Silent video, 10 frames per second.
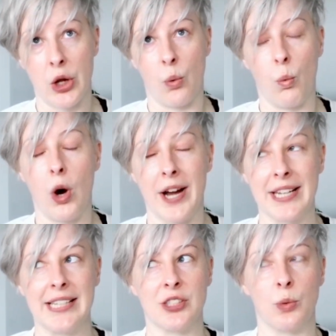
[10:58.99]
what I
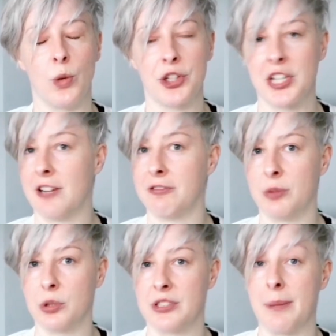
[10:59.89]
need to watch out
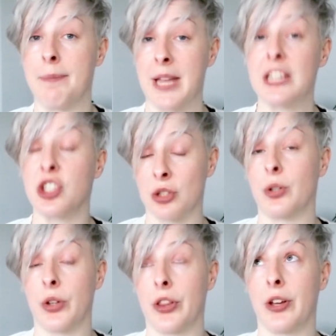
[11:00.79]
for to make
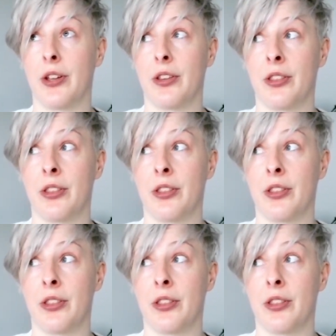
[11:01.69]
sure that